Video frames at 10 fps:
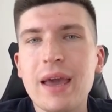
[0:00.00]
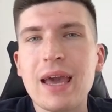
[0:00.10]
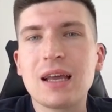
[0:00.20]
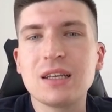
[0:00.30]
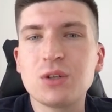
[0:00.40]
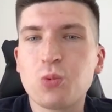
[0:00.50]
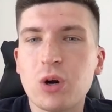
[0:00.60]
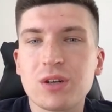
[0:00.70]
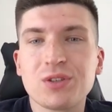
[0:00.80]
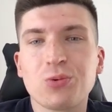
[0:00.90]
and it
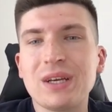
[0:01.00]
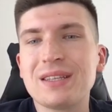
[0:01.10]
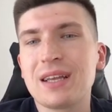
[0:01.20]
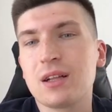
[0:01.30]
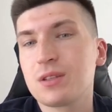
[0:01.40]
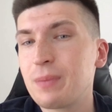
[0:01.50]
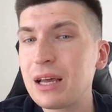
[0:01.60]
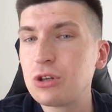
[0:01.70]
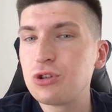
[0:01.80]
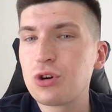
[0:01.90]
were 3 sales
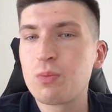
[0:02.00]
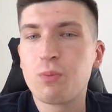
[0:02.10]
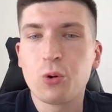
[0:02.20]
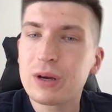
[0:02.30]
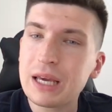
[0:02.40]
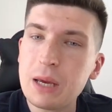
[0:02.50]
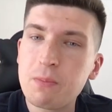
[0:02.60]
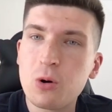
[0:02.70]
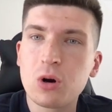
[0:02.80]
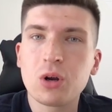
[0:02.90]
manager, bookkeeper,